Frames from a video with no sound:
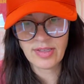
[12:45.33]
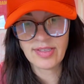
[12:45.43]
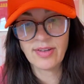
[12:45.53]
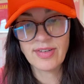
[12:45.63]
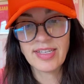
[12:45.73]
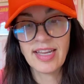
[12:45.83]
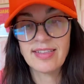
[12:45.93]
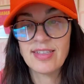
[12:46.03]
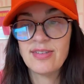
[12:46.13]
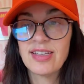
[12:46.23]
It's so
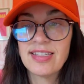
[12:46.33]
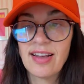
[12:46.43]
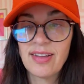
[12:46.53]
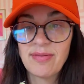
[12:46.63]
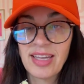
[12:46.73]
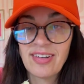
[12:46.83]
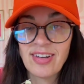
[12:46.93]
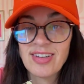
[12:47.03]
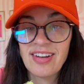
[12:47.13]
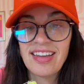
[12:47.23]
intense. You can tell I'm like
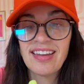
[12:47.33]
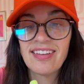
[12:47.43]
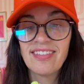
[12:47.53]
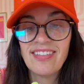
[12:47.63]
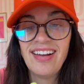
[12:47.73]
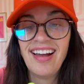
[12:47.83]
not talking.